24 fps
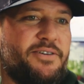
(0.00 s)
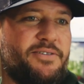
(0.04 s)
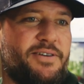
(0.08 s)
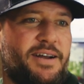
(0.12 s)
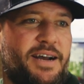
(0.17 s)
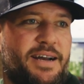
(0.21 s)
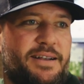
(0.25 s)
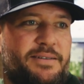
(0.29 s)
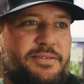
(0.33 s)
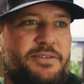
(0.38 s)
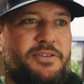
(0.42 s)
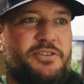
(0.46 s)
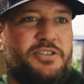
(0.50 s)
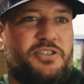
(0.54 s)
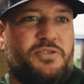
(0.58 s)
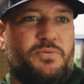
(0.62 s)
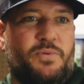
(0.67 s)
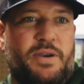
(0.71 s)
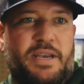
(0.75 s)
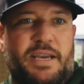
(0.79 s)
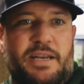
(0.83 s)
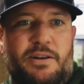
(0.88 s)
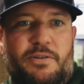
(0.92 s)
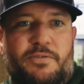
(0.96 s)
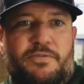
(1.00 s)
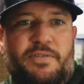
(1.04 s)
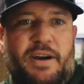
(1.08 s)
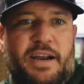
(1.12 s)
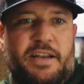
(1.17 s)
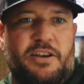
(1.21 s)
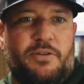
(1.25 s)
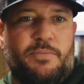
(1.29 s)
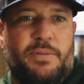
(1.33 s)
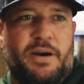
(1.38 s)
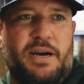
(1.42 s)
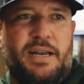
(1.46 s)
You're not swinging or
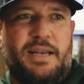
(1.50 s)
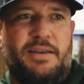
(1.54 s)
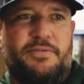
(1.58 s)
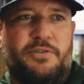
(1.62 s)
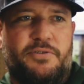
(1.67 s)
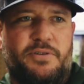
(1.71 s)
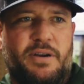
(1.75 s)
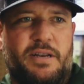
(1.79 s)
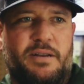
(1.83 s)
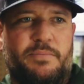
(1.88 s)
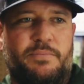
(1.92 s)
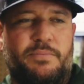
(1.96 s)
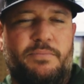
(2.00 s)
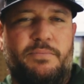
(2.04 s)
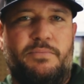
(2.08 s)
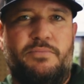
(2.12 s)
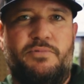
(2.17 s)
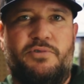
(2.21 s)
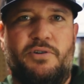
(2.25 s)
fighting your body. If you're trying to